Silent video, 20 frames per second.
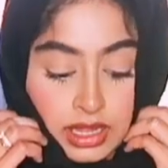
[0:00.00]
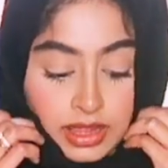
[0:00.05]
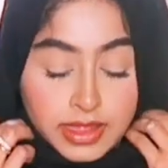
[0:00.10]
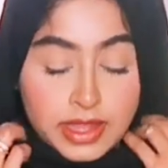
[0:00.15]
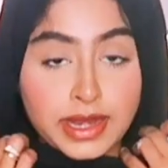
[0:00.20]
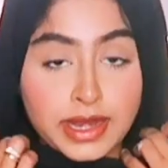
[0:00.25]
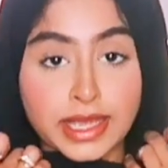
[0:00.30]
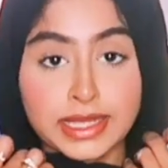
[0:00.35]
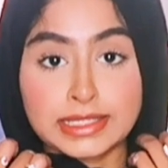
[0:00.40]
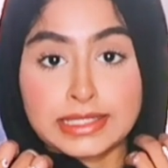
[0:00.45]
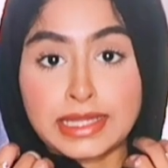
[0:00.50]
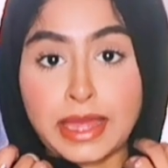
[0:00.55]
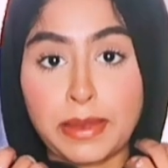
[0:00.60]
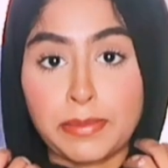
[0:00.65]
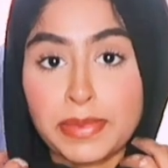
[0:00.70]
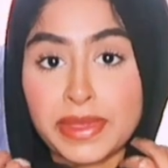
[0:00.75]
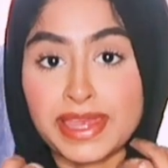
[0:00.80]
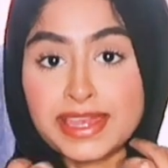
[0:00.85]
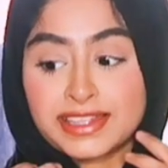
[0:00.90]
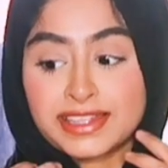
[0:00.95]
The next
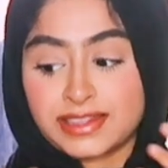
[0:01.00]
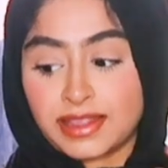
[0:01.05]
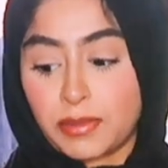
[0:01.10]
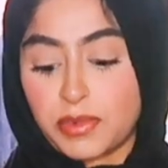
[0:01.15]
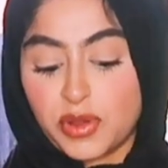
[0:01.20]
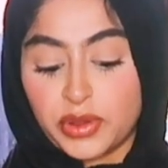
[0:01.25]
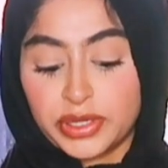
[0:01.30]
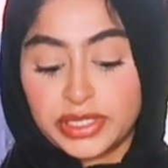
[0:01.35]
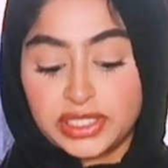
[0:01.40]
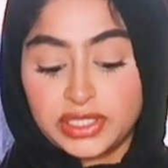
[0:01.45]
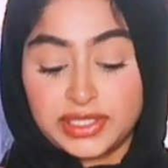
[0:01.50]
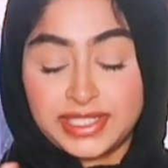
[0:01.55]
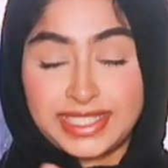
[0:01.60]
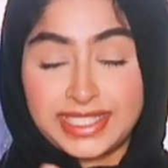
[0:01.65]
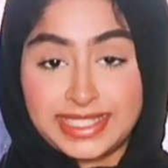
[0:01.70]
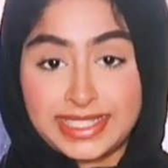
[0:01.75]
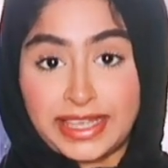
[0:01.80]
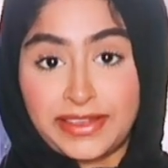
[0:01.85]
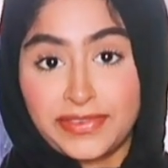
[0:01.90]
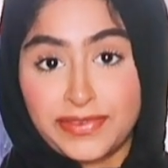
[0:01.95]
step is I'm going to
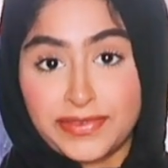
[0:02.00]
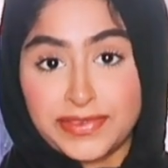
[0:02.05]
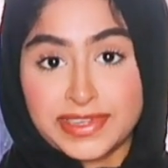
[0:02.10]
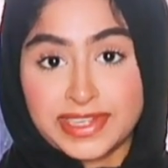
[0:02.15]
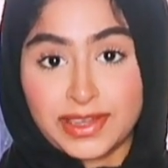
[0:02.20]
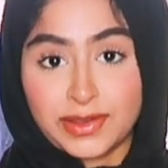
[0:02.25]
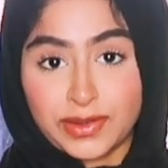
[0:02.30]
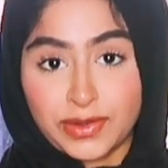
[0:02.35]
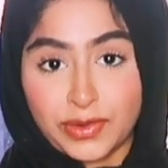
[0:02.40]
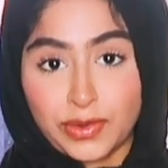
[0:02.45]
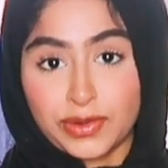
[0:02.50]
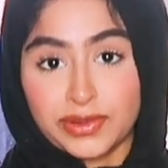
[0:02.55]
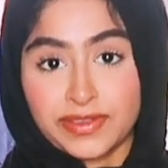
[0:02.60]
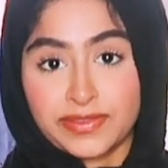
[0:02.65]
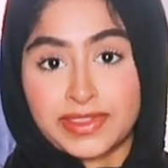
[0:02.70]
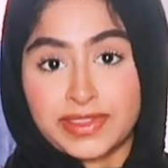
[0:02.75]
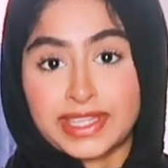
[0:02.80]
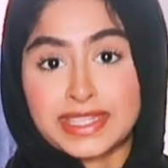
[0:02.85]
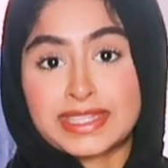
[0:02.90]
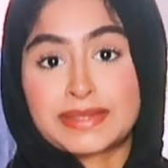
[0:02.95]
sift all
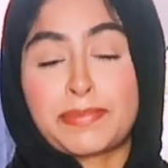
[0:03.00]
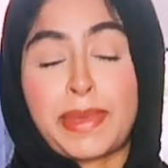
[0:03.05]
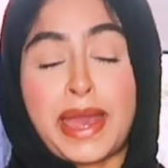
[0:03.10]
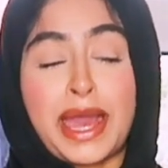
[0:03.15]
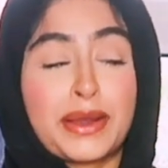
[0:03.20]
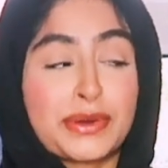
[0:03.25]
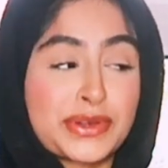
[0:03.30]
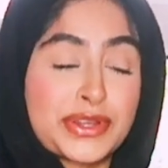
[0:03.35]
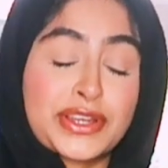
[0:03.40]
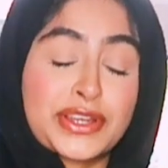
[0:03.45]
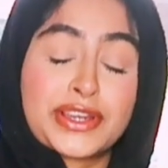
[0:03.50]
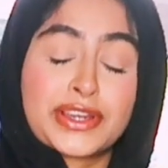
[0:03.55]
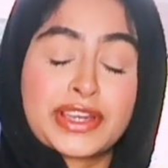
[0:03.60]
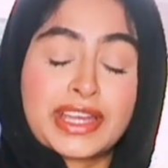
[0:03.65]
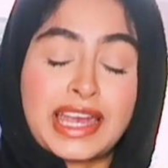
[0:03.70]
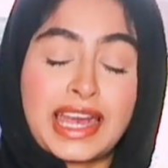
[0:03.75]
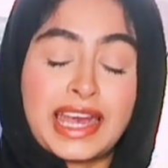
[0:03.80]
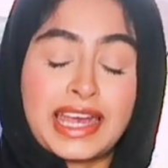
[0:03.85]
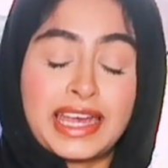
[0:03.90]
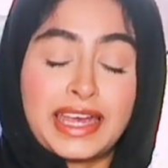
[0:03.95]
of this
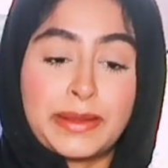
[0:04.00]
powder